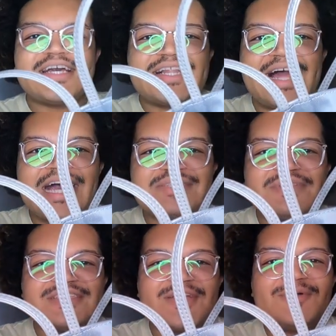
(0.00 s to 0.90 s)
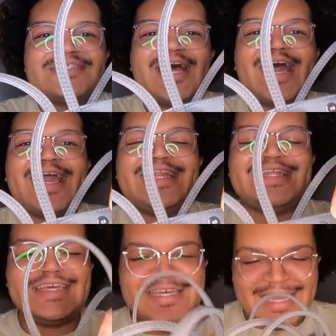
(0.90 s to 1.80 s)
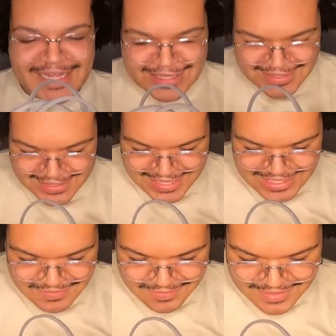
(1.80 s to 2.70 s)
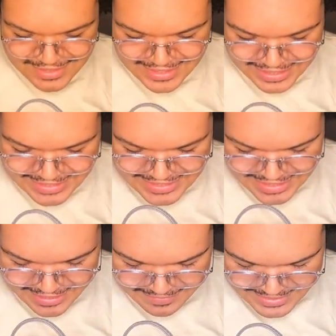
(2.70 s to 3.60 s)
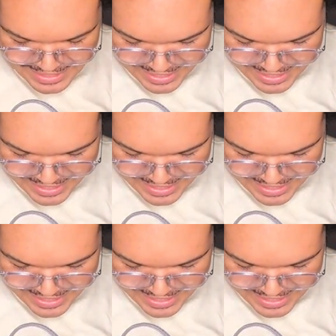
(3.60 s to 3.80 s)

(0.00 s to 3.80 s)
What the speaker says: the clasp is so tiny. I thought the clasp would have been like the same